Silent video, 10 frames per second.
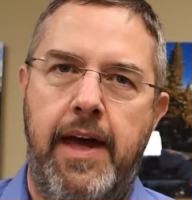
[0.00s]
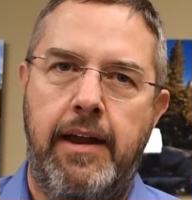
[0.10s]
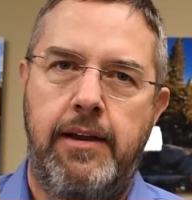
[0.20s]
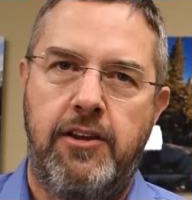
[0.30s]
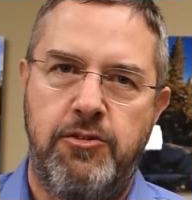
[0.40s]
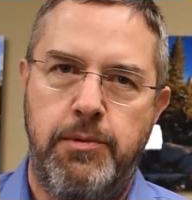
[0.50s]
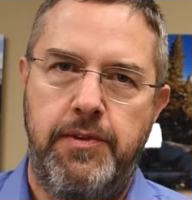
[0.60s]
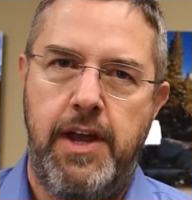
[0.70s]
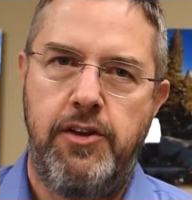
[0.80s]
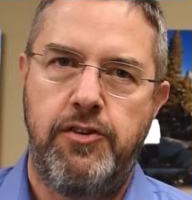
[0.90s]
that
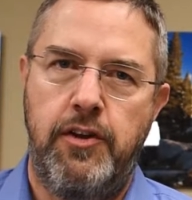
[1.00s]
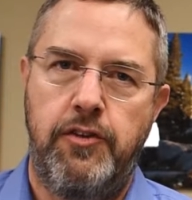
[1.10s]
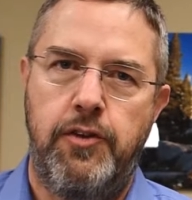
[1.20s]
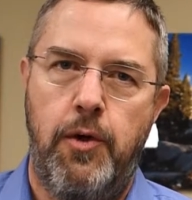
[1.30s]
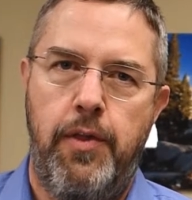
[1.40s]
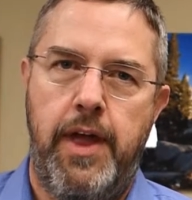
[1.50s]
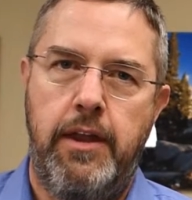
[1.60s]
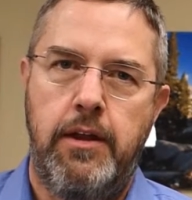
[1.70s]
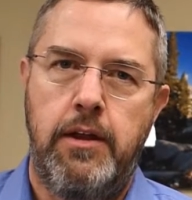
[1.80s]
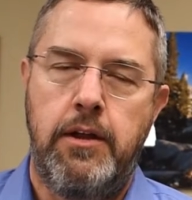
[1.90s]
customization so
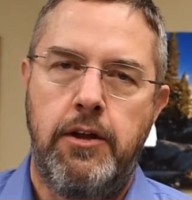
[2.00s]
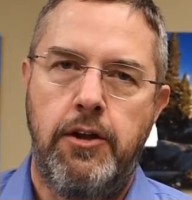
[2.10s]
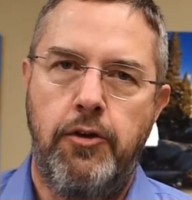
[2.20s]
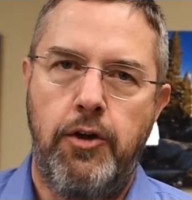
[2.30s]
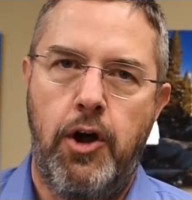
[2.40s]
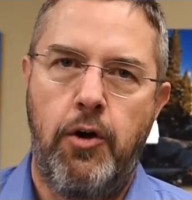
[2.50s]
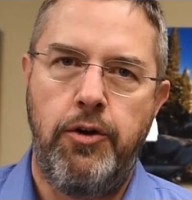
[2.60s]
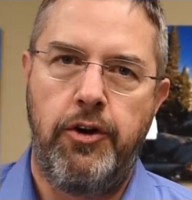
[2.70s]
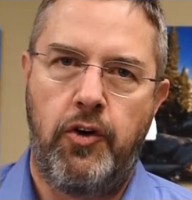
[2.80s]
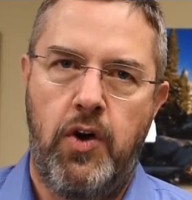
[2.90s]
that you know
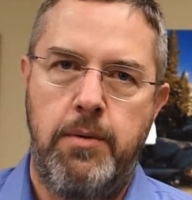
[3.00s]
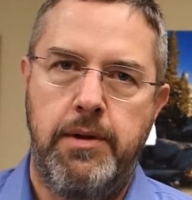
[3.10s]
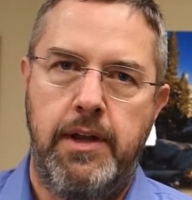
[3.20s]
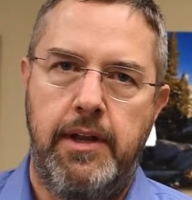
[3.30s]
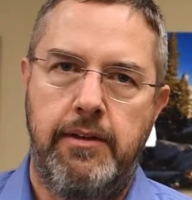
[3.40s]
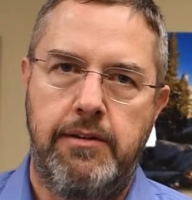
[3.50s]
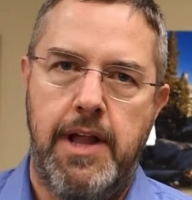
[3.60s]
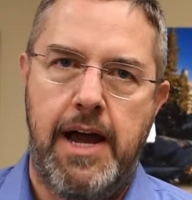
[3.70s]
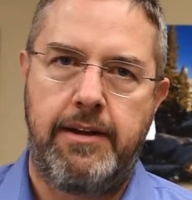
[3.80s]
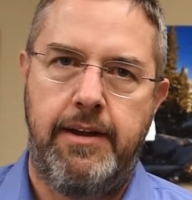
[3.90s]
your agreement is
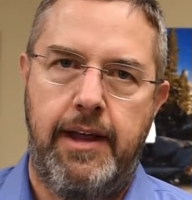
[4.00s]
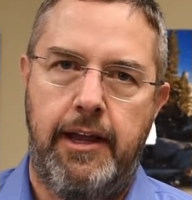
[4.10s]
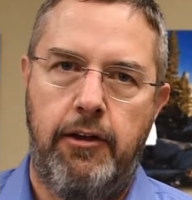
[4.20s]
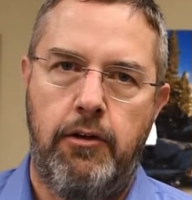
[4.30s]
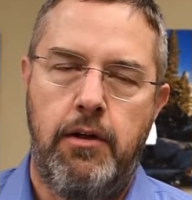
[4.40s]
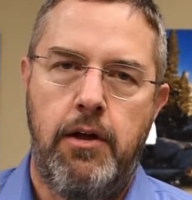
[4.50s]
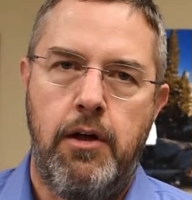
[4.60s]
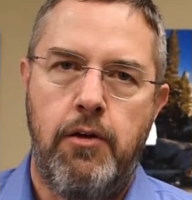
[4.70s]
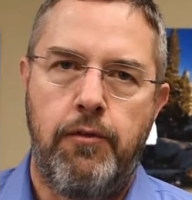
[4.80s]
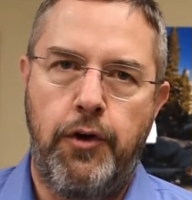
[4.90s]
locked in
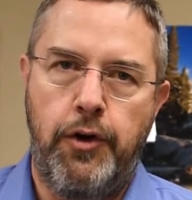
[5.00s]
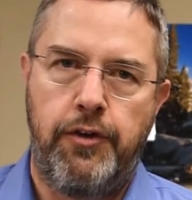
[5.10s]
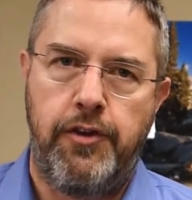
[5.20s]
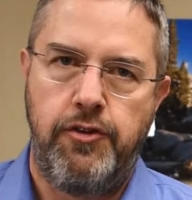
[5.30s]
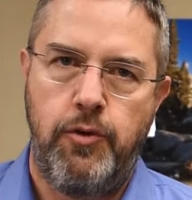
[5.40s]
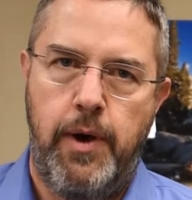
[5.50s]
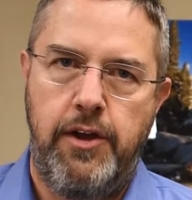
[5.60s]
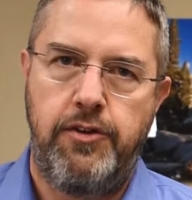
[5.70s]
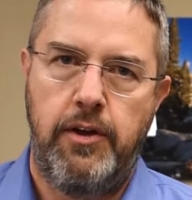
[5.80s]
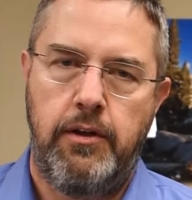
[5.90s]
for your
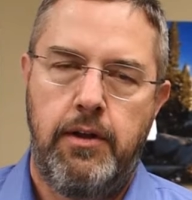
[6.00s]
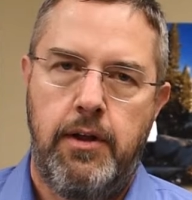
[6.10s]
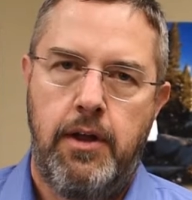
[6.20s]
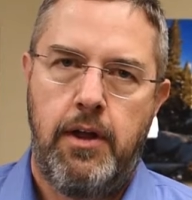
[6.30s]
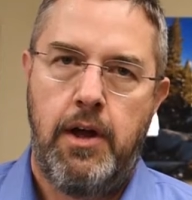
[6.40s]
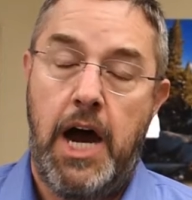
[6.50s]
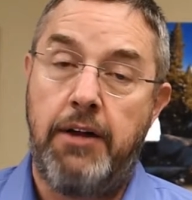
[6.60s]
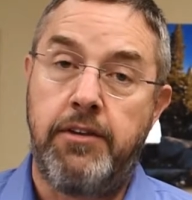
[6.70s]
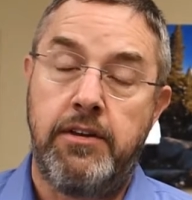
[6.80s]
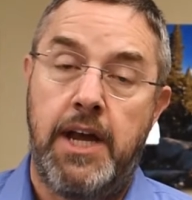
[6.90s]
situation.
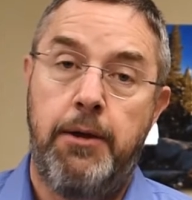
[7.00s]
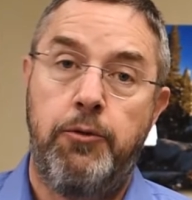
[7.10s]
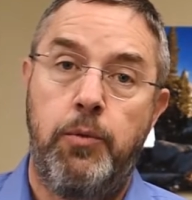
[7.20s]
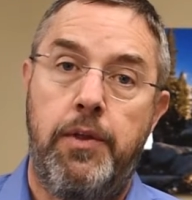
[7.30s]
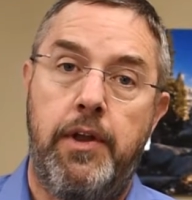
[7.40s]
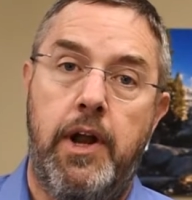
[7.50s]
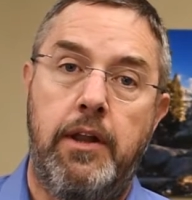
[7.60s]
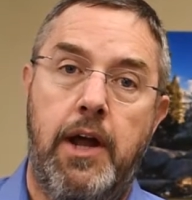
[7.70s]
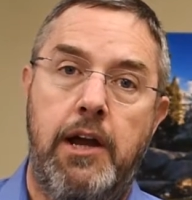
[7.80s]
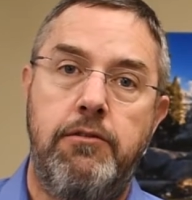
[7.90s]
Oftentimes with an
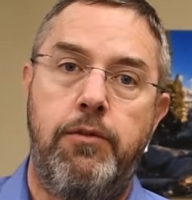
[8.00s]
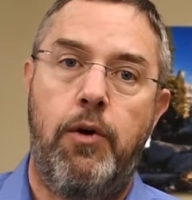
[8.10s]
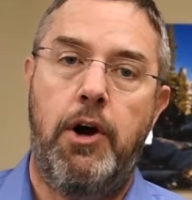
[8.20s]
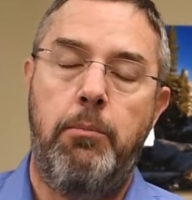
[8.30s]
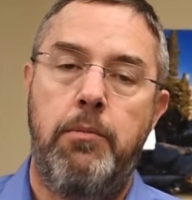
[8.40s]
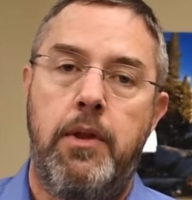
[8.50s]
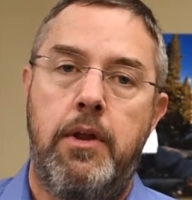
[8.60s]
online form,